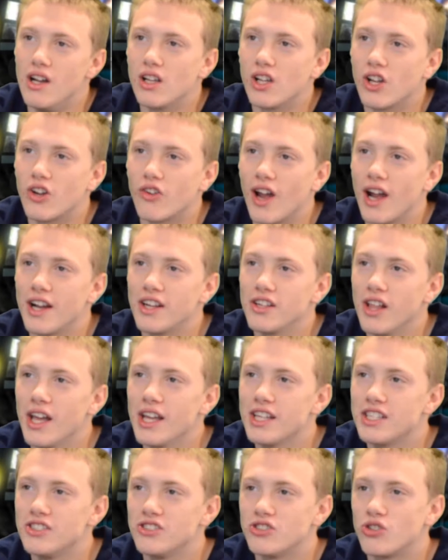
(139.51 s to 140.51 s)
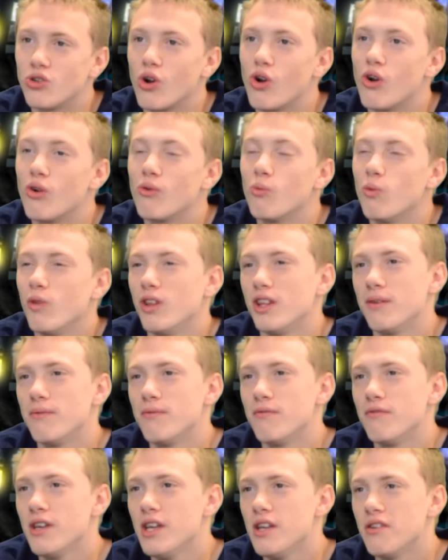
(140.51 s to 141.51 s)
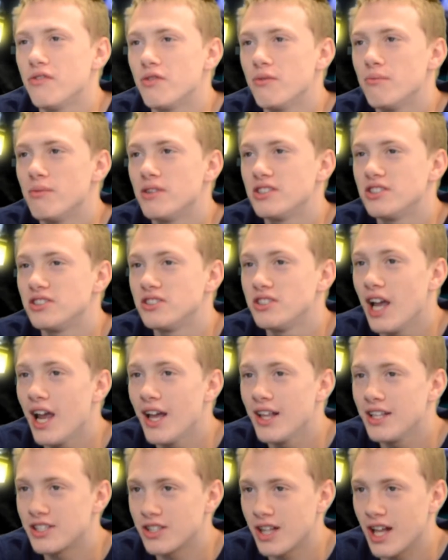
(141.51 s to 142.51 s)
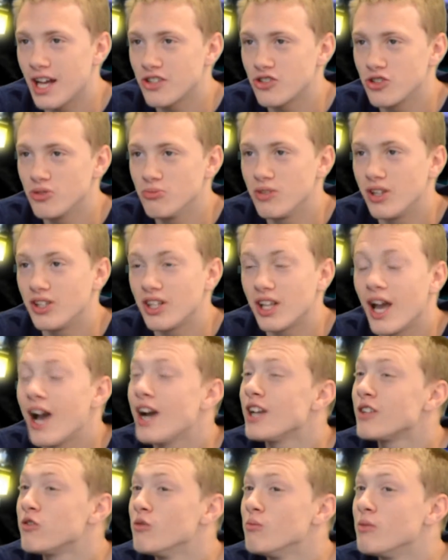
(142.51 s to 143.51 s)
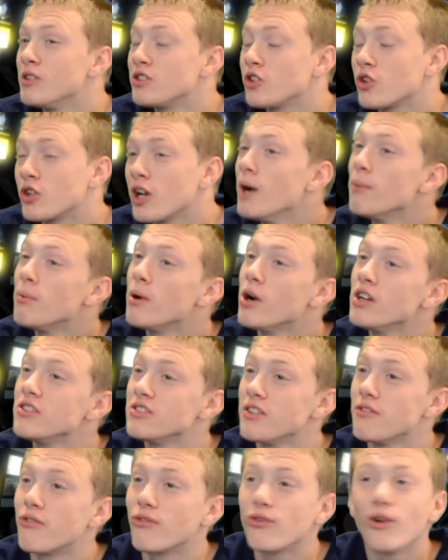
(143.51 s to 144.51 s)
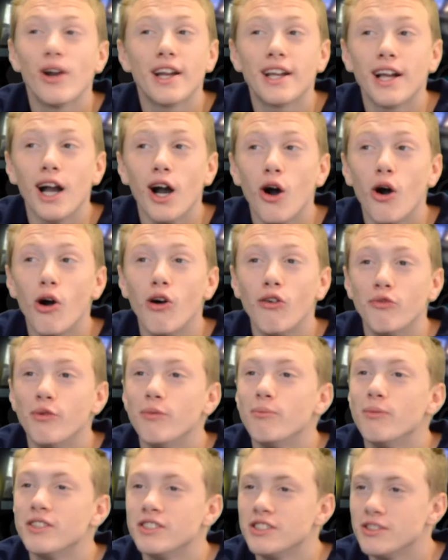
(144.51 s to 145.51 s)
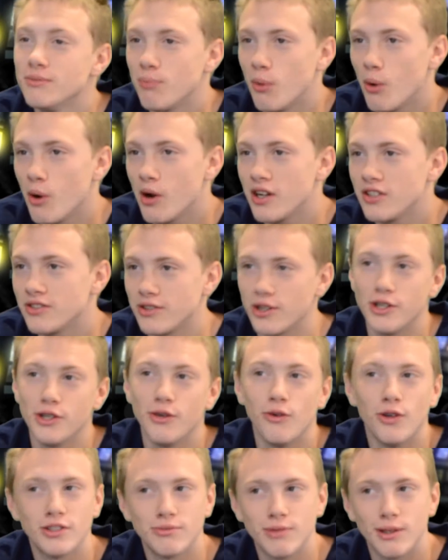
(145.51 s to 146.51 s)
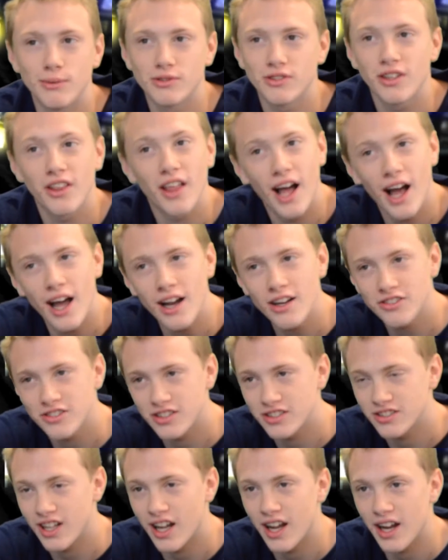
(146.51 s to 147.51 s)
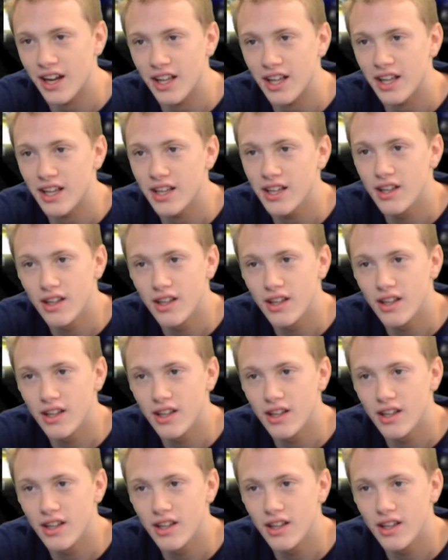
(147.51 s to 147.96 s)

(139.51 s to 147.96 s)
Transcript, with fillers: Congratulations to our own William V. from Mrs. Daly's classroom, Linda Ash from Mr. Gebhardt's, and Frank O. from Mrs. Boyer as our newest members of the Honor Society.